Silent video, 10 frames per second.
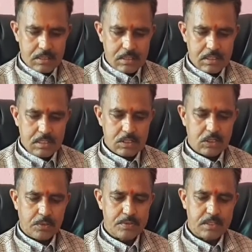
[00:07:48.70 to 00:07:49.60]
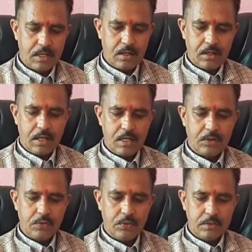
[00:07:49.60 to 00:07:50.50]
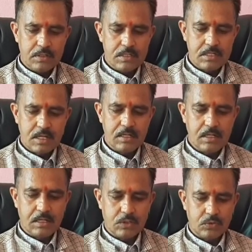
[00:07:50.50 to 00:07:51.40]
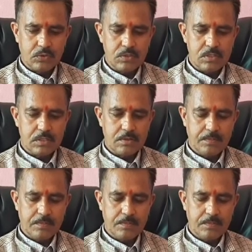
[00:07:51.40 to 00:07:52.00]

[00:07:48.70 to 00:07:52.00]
D subcell arrow 10 electrons,